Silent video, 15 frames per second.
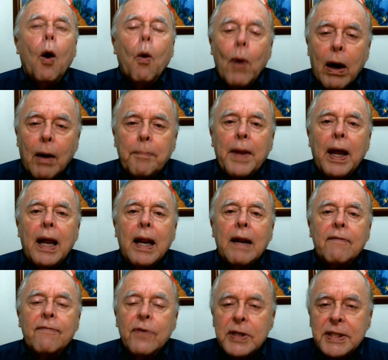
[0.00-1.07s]
Well,
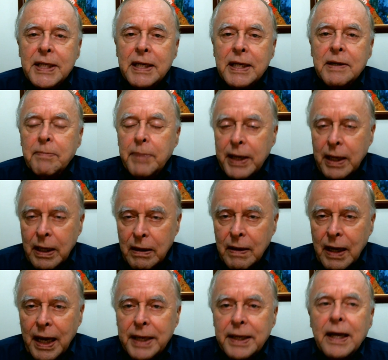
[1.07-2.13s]
first thing to be
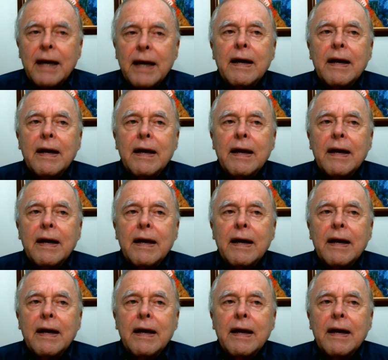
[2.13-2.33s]
clear on,